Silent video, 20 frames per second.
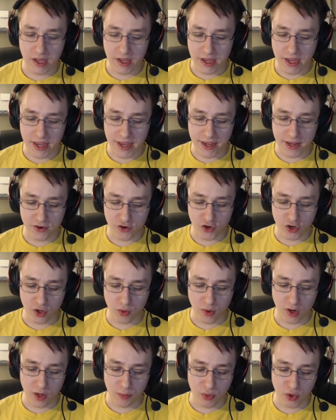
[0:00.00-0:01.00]
And you're going to
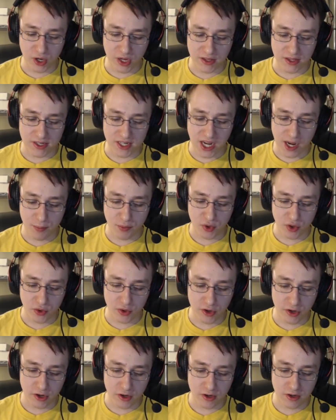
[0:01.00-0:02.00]
want to put it in the top
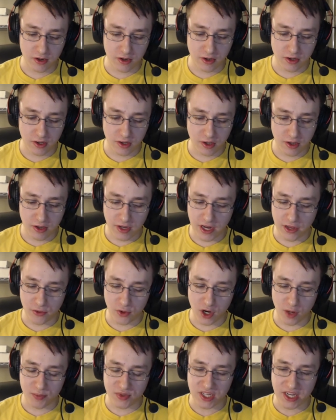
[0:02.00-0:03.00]
loader, either
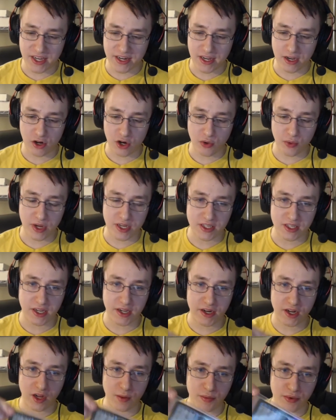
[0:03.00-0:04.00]
upside down or right
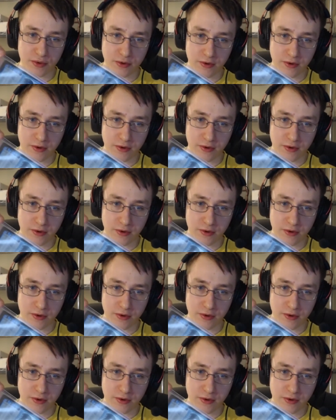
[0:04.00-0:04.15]
side up.